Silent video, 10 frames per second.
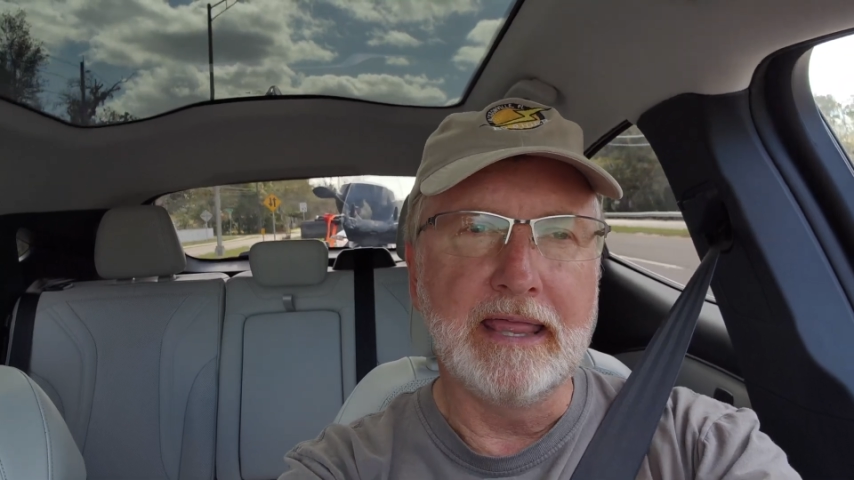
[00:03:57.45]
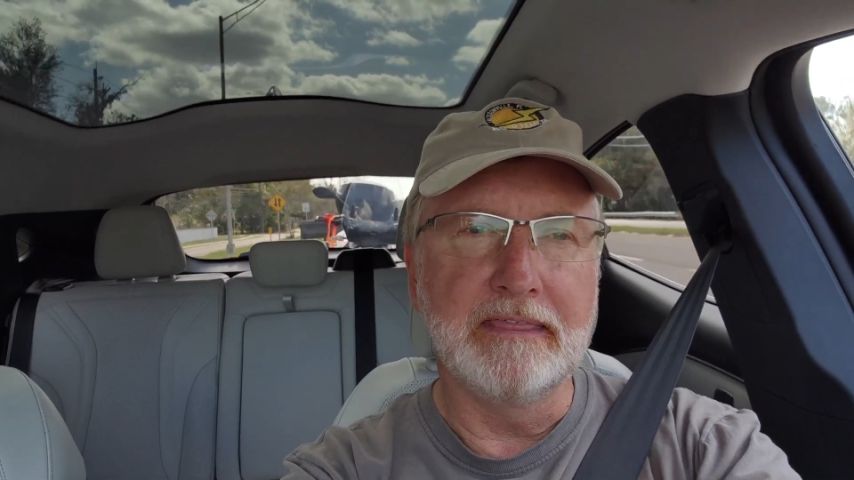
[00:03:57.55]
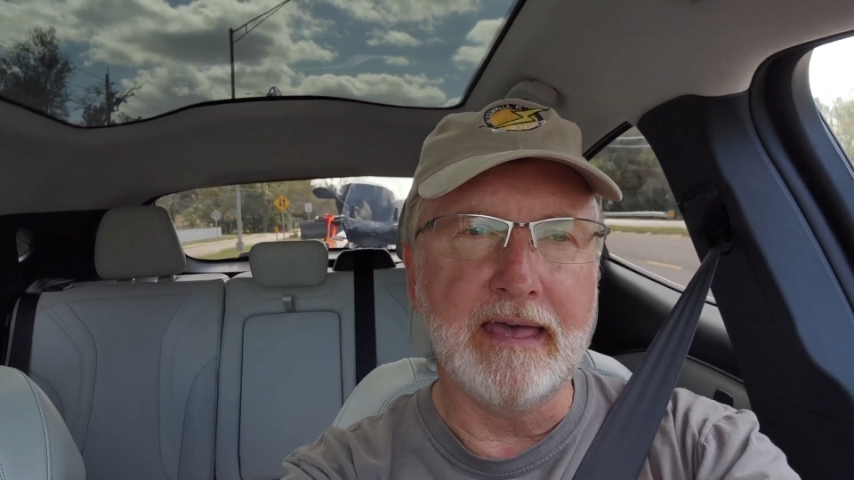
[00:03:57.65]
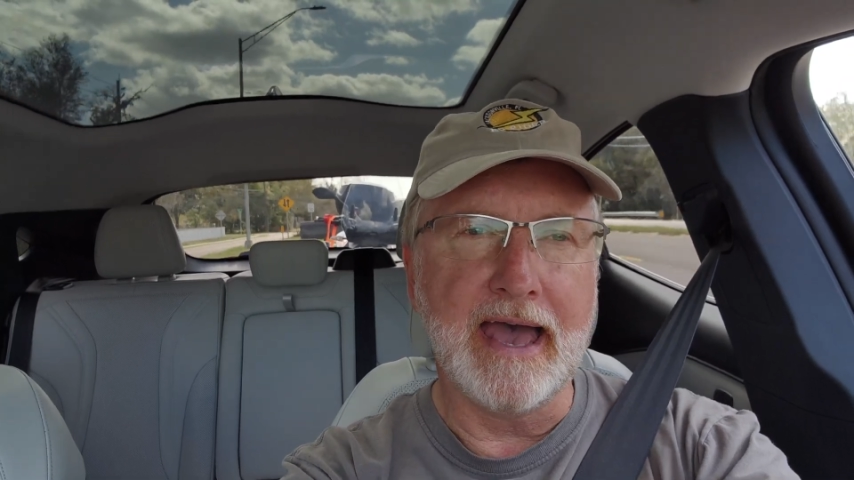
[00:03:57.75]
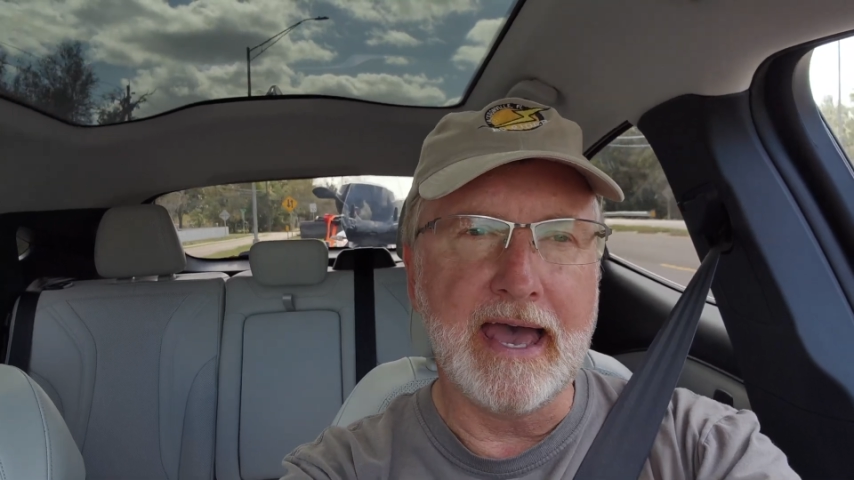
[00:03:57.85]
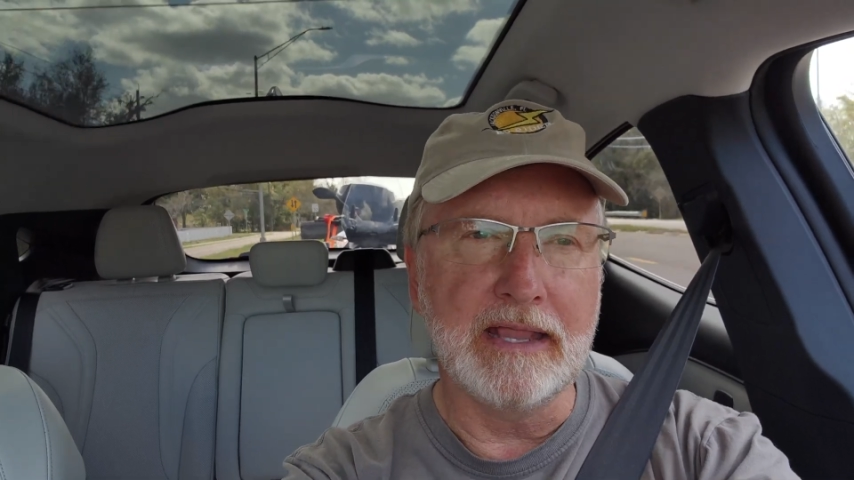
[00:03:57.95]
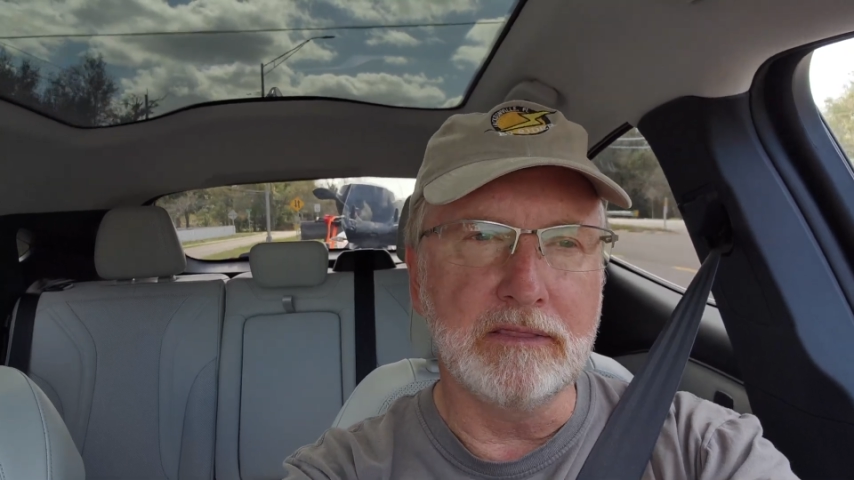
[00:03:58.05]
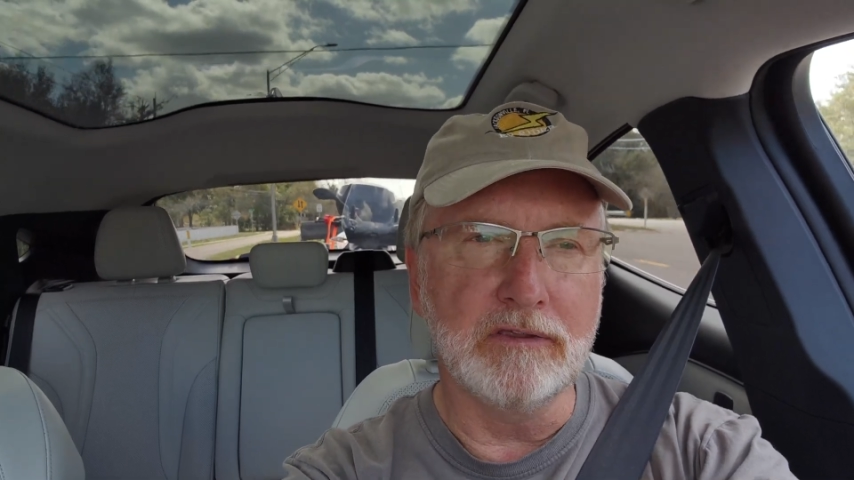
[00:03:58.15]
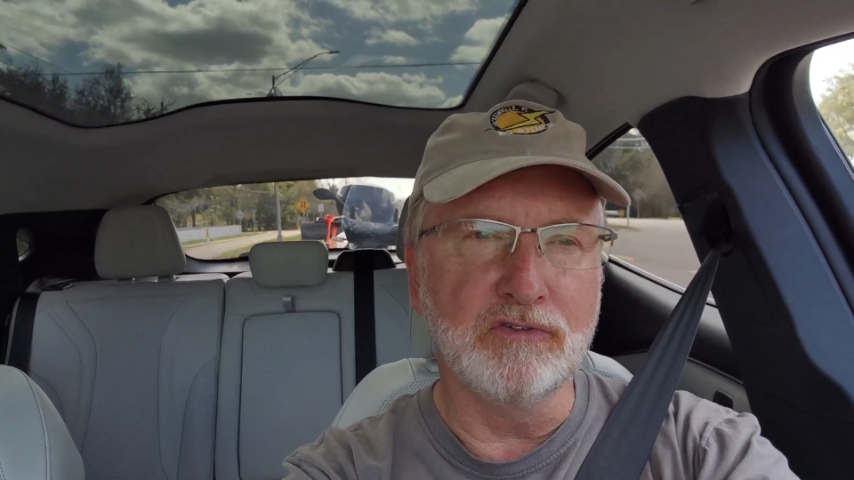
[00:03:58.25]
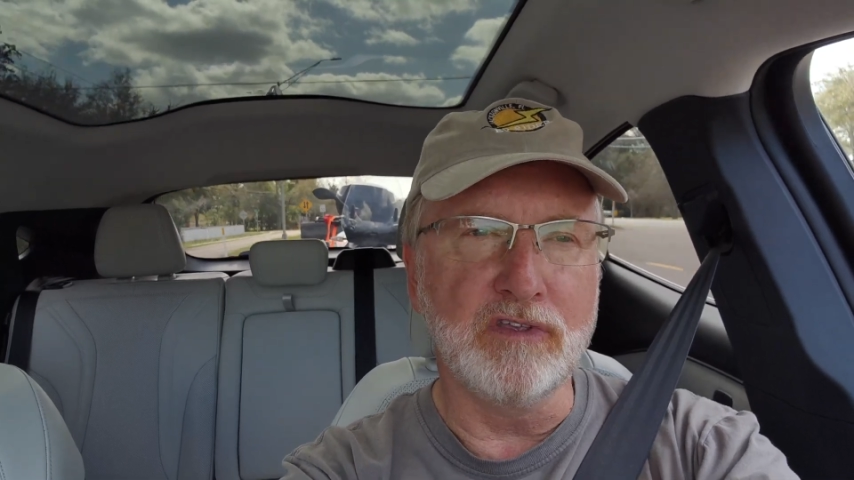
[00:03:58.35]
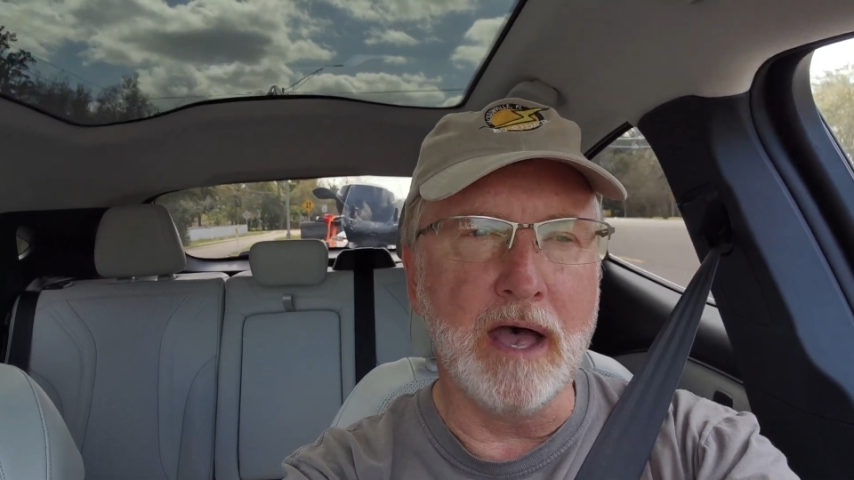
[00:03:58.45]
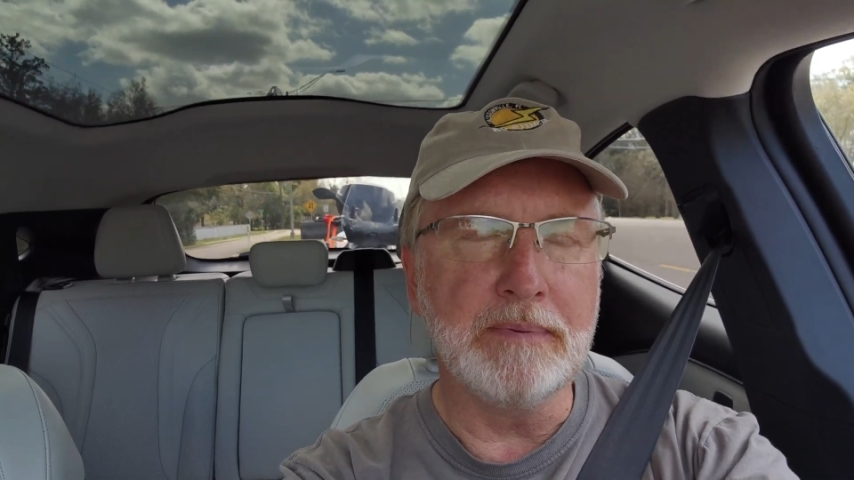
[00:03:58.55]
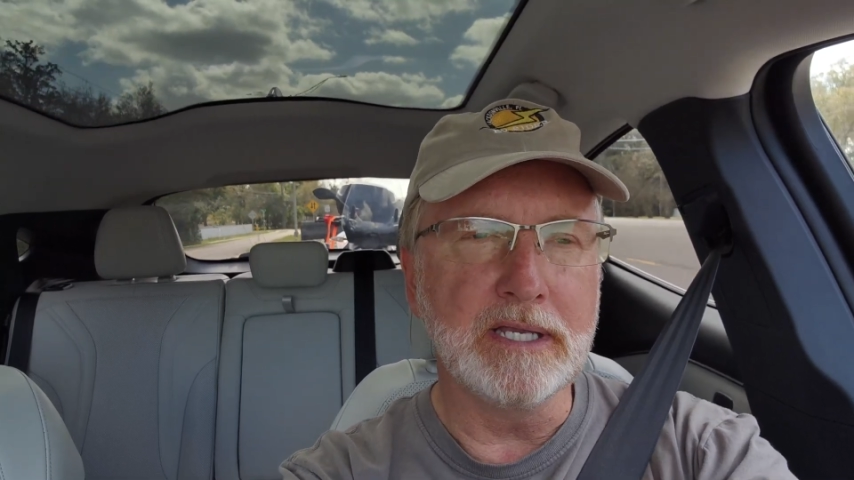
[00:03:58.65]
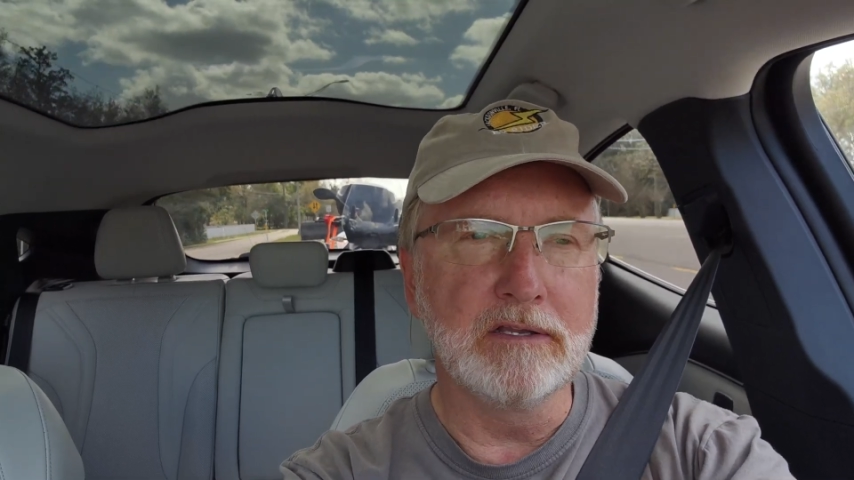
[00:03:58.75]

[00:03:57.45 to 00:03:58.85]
that the stopping